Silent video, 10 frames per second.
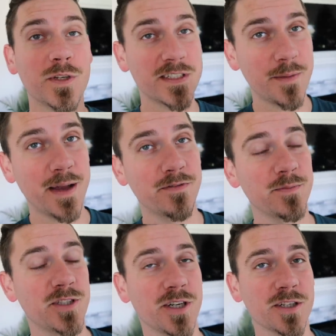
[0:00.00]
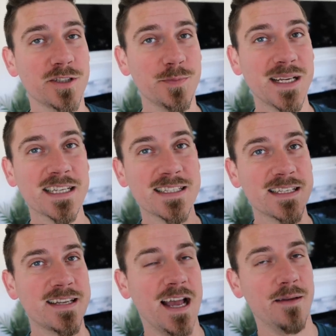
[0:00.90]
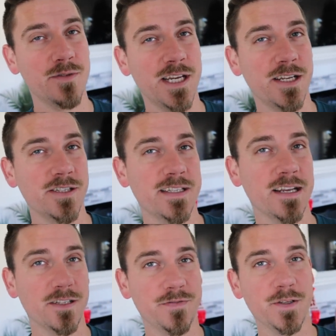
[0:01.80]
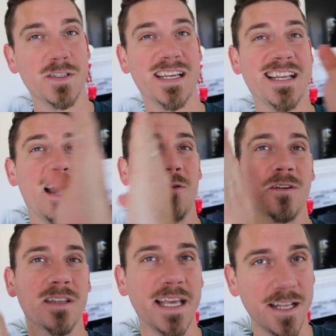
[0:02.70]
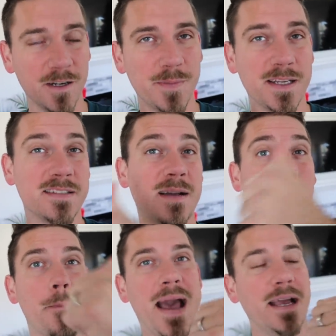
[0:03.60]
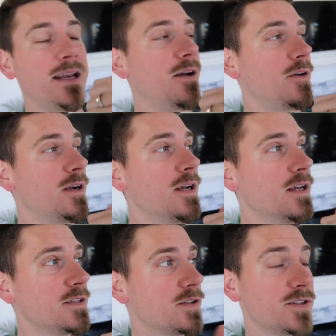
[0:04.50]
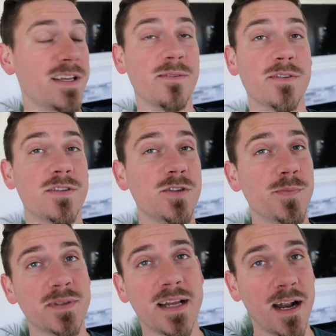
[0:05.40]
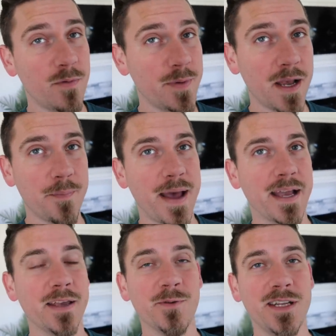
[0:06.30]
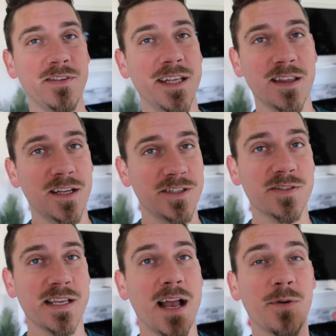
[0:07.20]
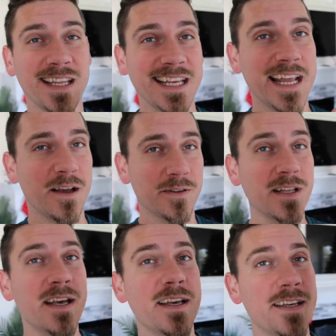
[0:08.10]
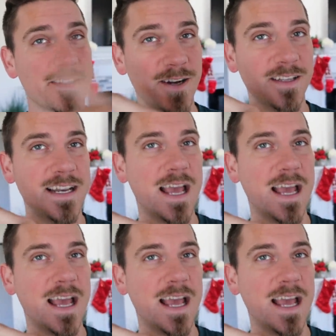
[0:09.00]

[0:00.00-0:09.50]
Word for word: we just got back from church. Because of the time change, it actually feels like an hour later because time went back an hour. So Josiah was super tired when we got back. He wouldn't even eat lunch. He was like, I wanna lay down. He's currently